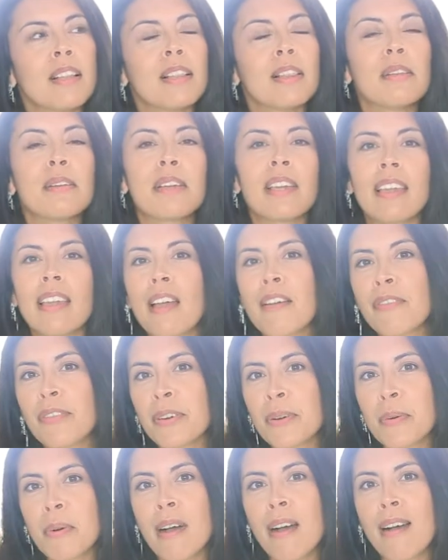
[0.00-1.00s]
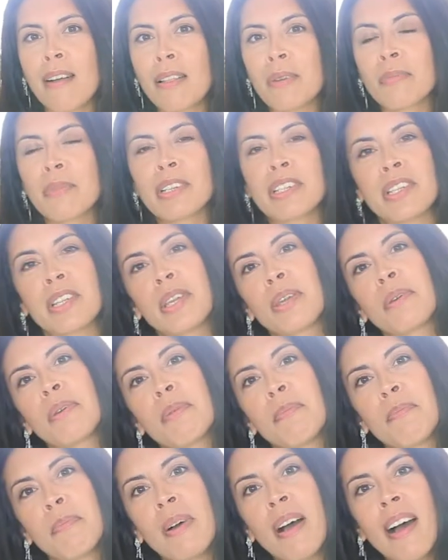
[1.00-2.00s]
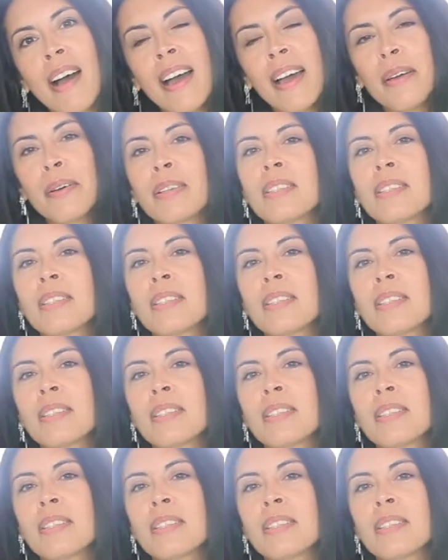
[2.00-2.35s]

looking at for a while and wishing you could buy,